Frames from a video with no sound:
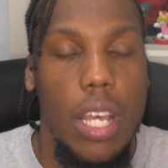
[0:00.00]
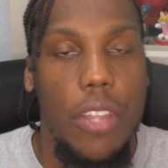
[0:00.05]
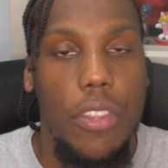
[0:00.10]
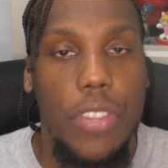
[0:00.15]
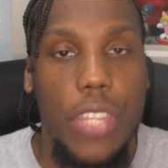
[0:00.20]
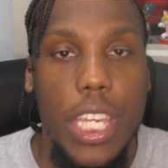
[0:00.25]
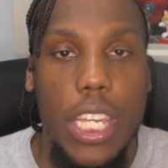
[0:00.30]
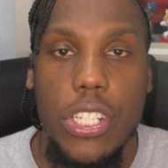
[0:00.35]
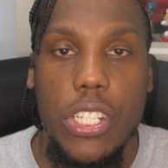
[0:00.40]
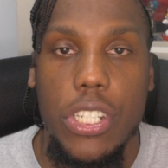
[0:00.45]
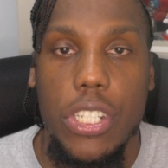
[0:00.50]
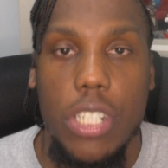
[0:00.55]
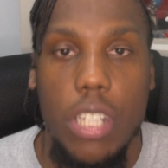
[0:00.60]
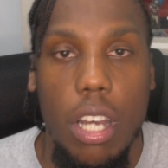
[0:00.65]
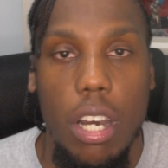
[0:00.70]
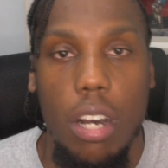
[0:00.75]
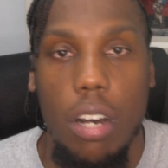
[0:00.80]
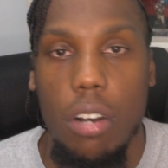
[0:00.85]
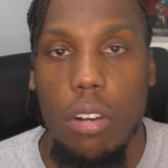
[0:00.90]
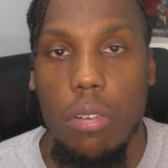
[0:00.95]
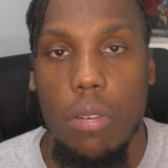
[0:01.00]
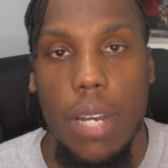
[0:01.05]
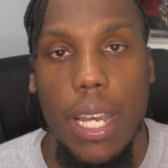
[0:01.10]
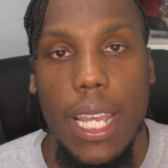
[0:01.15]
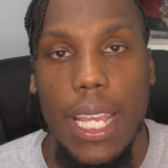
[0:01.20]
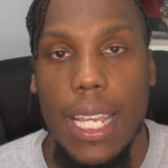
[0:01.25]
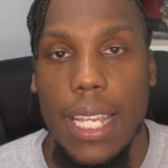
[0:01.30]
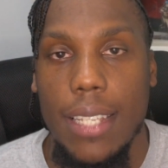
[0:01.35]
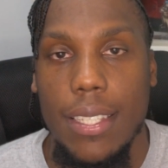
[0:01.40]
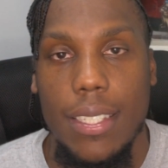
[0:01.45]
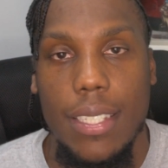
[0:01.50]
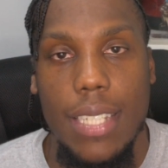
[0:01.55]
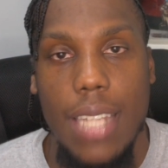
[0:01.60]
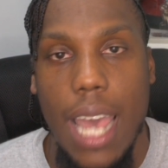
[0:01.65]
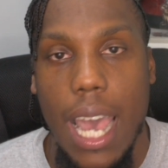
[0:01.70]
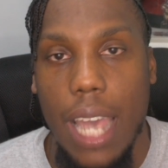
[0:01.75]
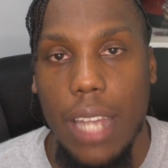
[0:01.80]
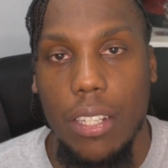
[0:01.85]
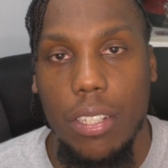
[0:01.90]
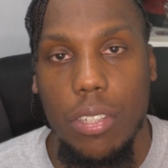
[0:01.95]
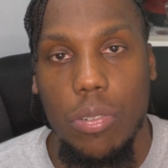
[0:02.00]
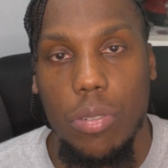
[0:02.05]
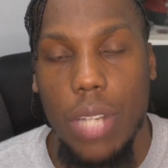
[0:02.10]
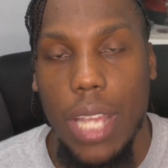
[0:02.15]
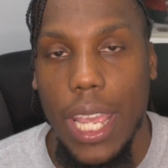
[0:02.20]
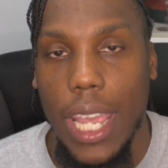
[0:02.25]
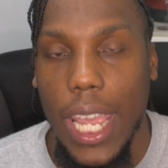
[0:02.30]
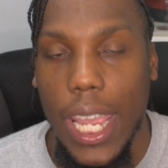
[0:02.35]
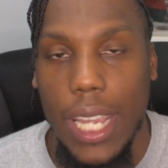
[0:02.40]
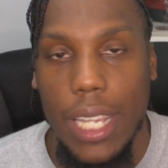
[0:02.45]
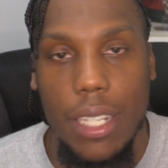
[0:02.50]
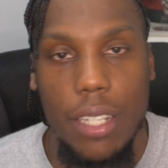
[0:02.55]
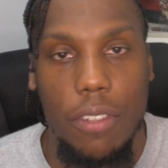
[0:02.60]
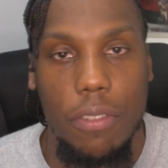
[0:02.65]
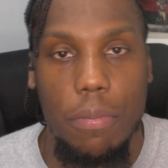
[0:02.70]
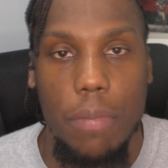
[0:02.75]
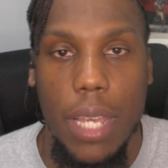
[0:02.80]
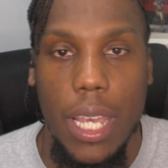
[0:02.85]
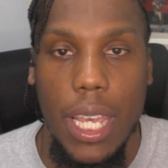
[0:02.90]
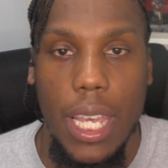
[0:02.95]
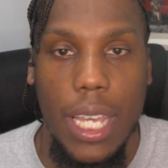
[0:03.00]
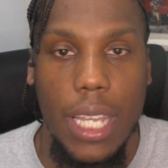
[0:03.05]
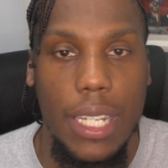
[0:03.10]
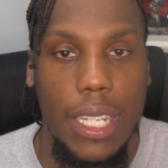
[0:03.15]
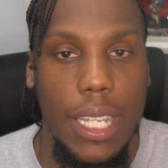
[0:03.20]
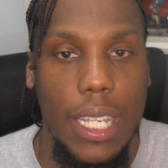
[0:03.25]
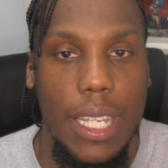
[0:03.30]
This show is not creative, man.